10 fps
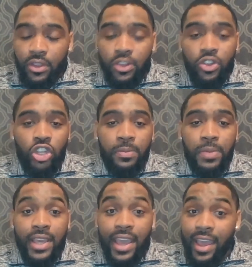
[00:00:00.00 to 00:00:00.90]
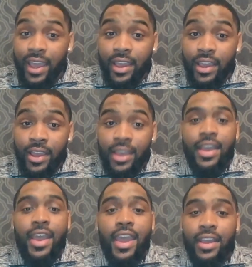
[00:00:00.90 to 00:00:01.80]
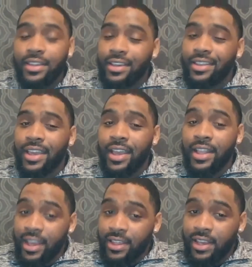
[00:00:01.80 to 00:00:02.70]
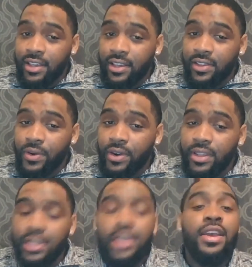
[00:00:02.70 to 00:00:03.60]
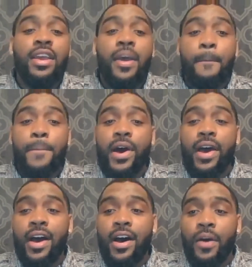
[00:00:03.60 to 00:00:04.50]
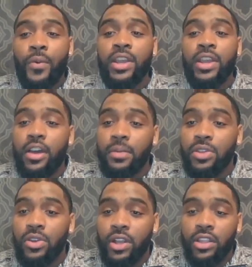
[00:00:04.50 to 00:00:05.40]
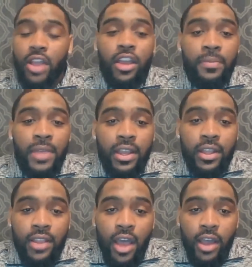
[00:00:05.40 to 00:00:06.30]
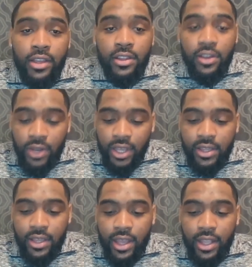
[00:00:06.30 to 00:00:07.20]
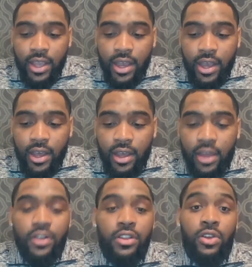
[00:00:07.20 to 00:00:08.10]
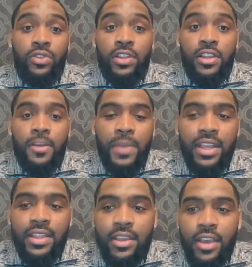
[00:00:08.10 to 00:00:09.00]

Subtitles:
GPA, ACT, and SAT scores. But when it comes to undocumented and DACA students and those recipients,